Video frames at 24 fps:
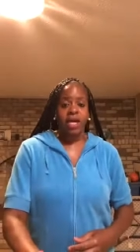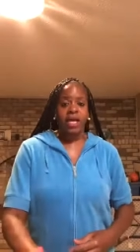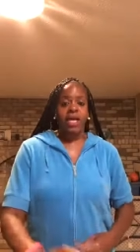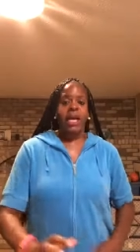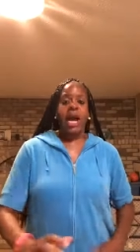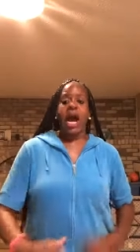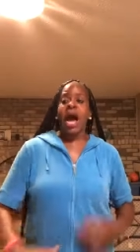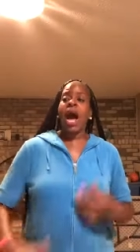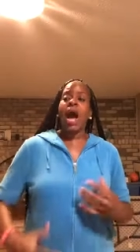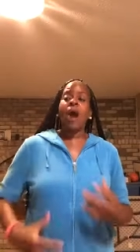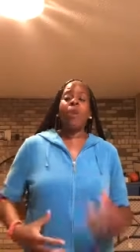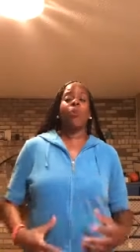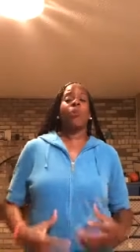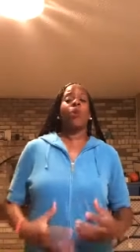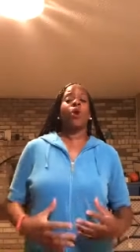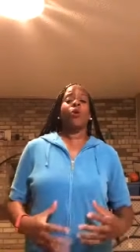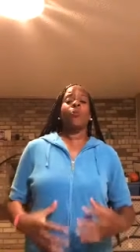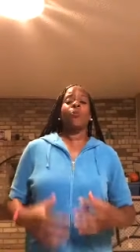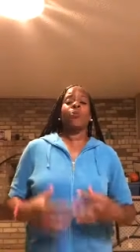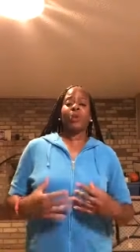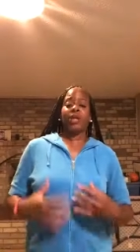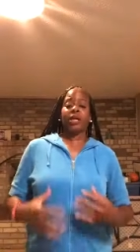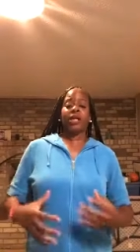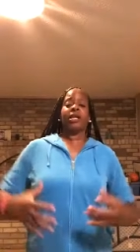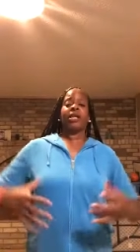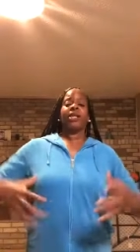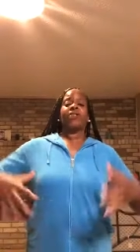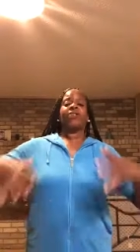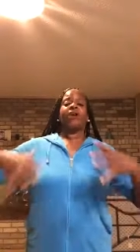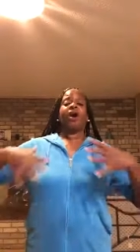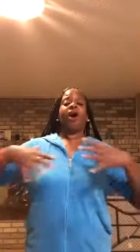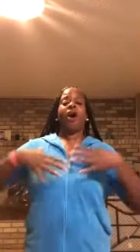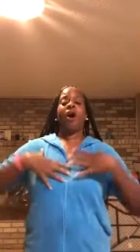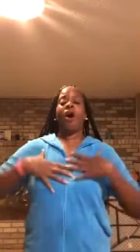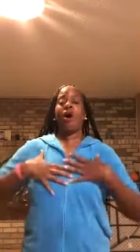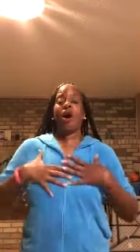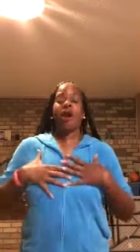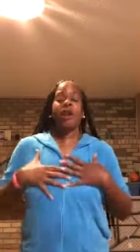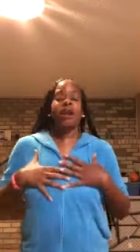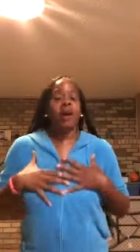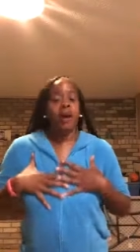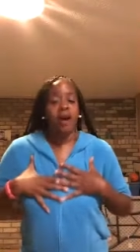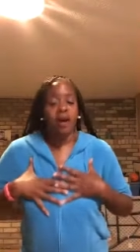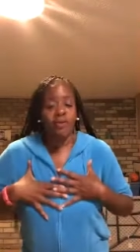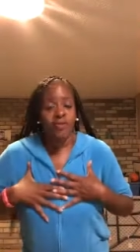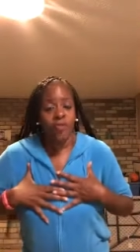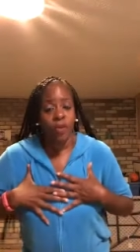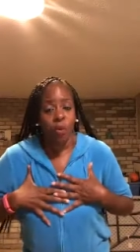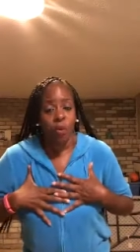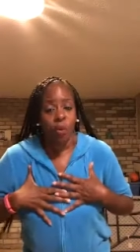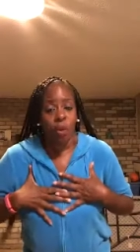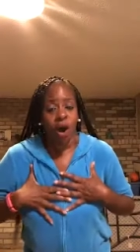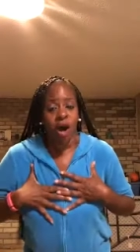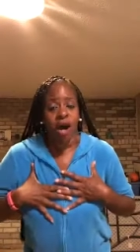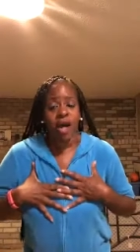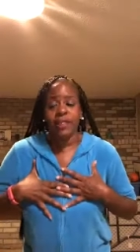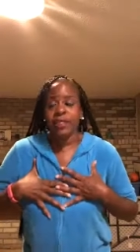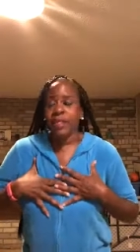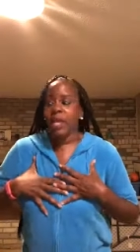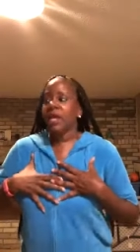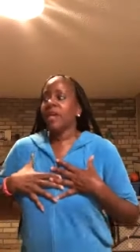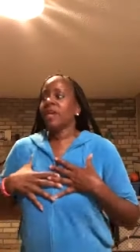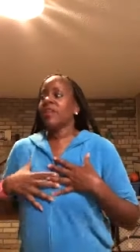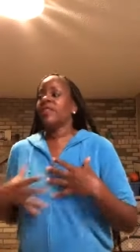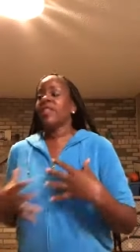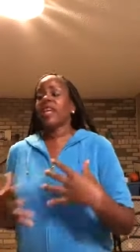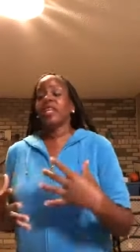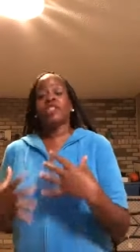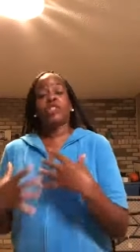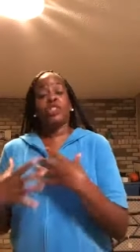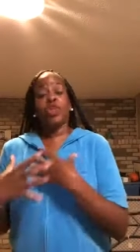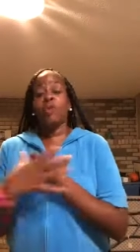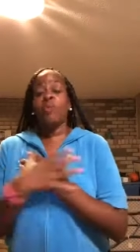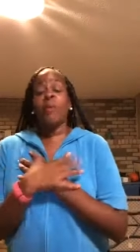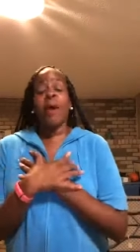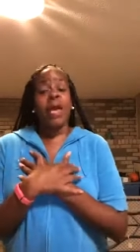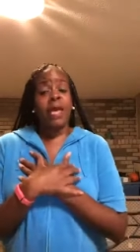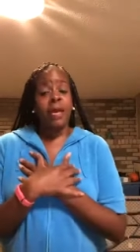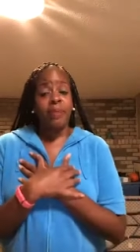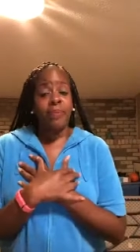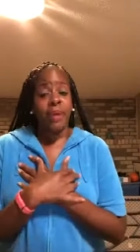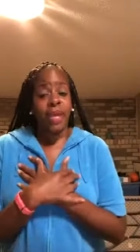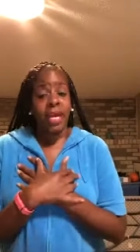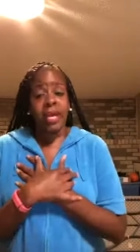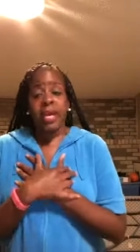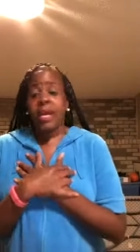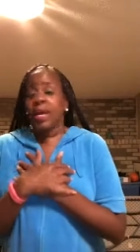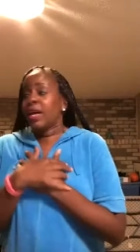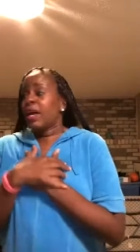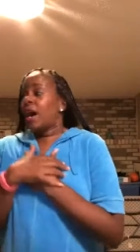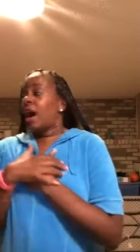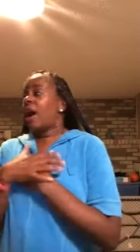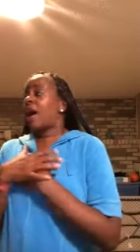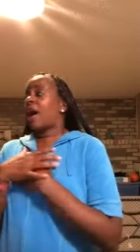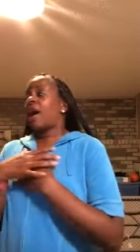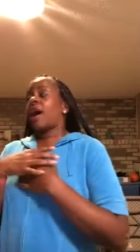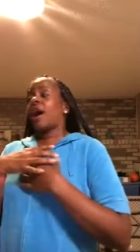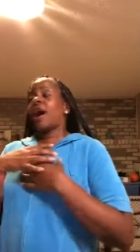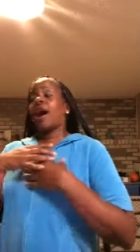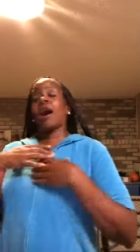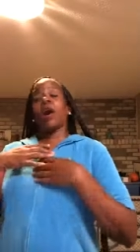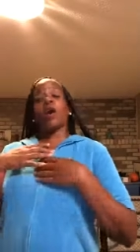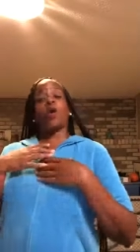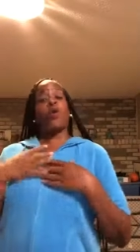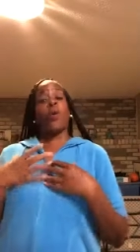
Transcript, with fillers: God will put it in the heart of the one that you may be uh, uh,